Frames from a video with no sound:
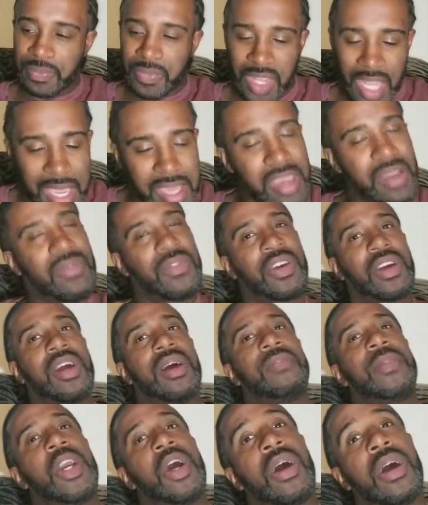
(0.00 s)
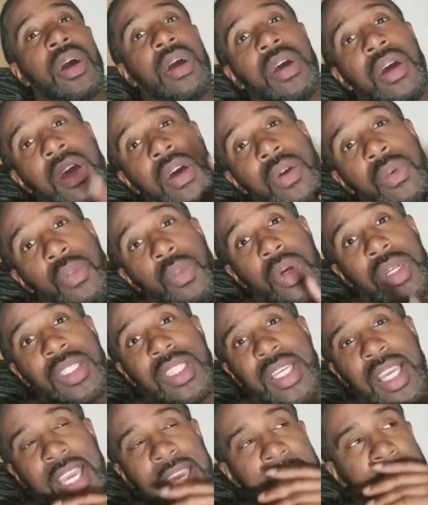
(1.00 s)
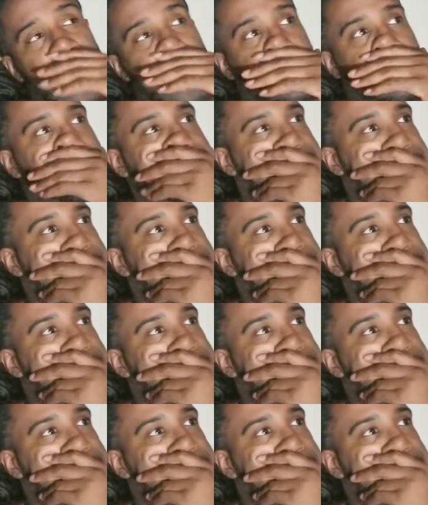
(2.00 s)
Thank you for coming on once again